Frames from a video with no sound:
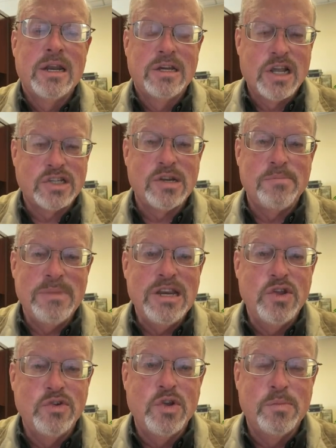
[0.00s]
doesn't mean
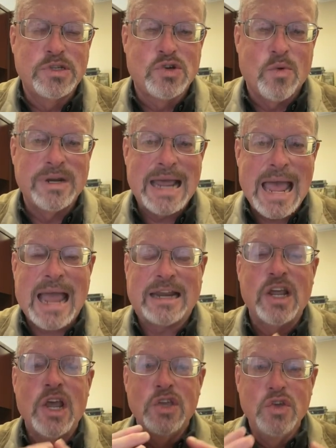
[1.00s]
YouTube is going to act.
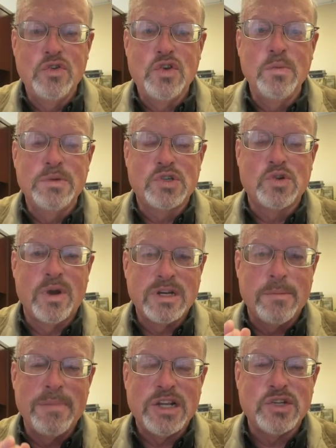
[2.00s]
YouTube is going to
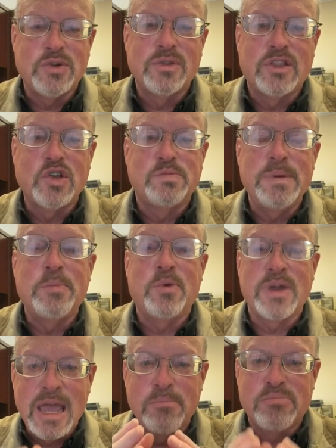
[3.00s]
make sure that those people
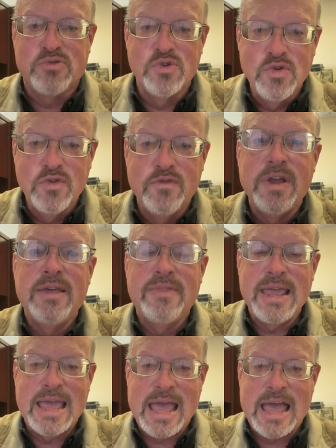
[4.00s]
can prove
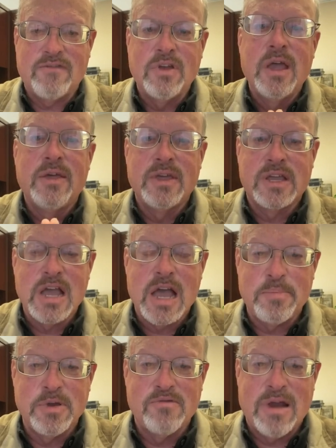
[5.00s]
they have the
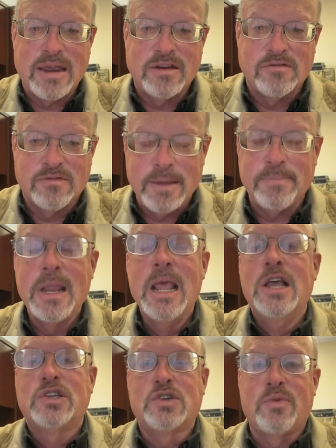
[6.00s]
copyright. Right?
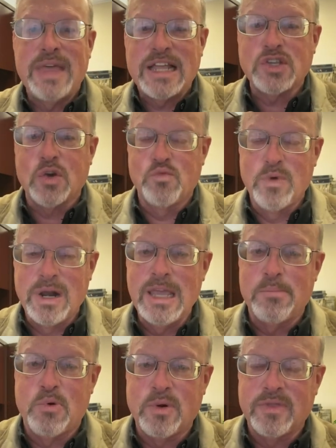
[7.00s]
So that's a really
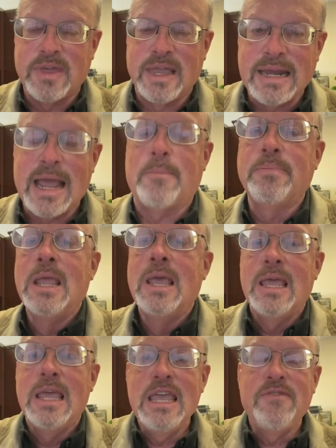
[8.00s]
important thing. Now,
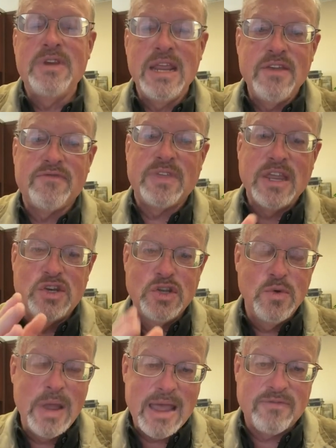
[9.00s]
even if they
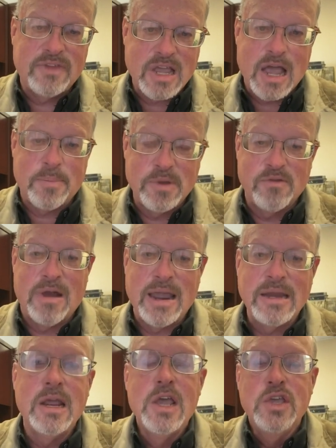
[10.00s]
do have the copyright,
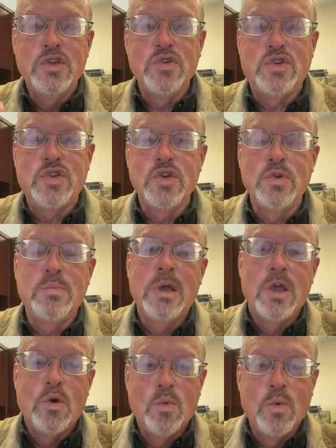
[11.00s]
YouTube
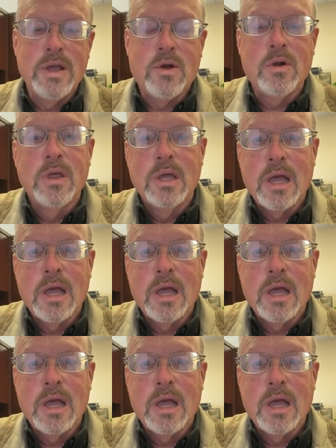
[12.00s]
will